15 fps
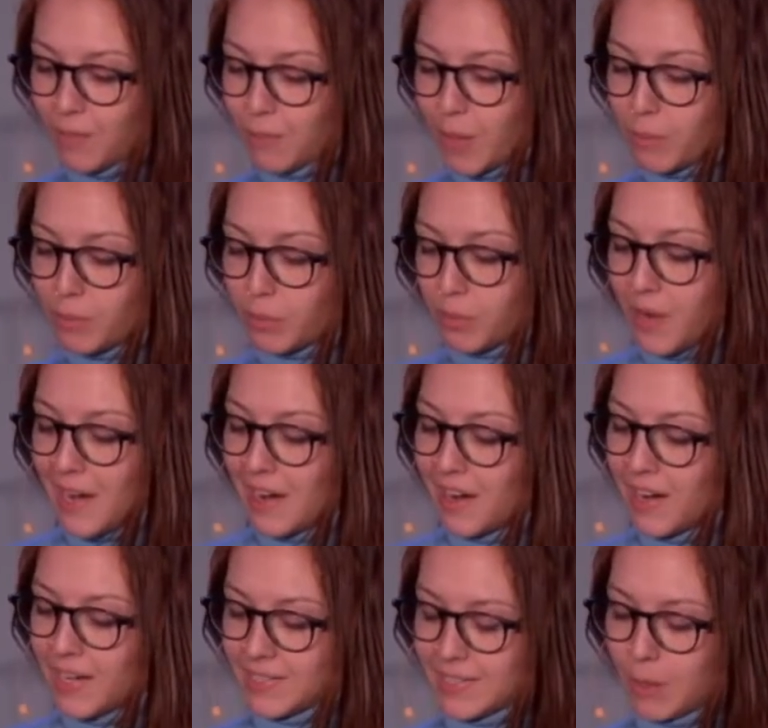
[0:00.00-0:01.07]
by
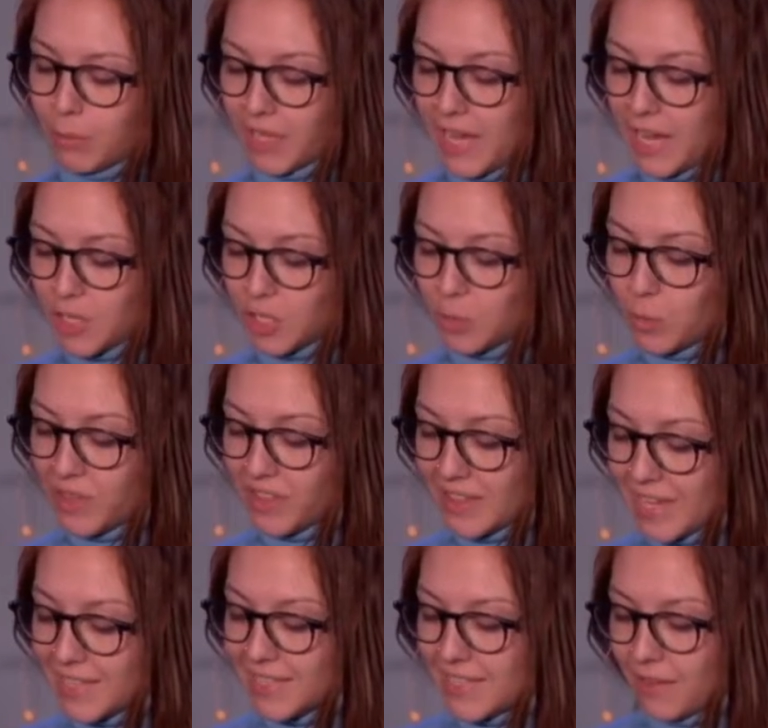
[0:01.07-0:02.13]
prayer and supplication with
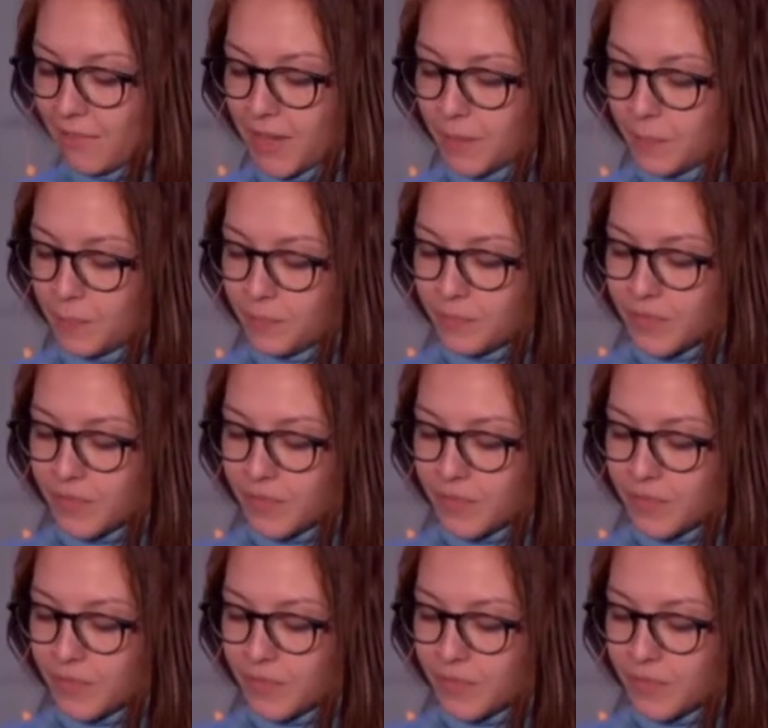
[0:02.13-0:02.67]
thanksgiving,